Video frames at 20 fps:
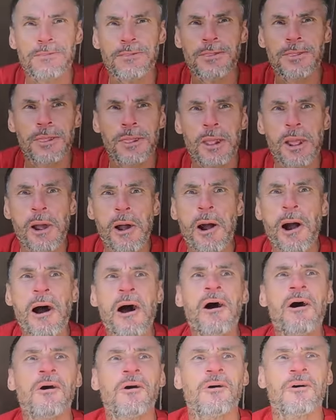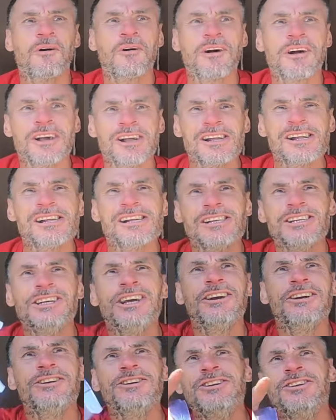shirt. Oh.
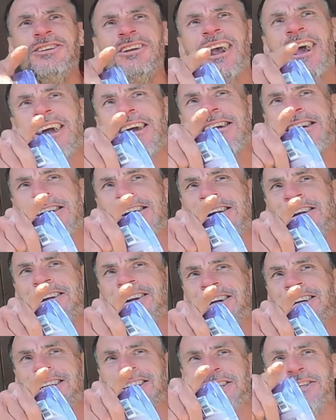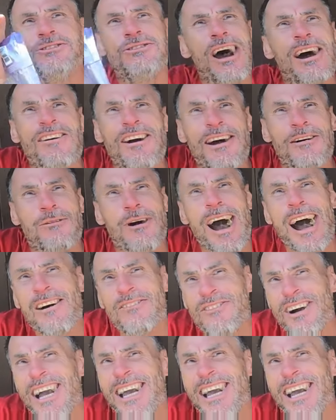Yeah. You got a white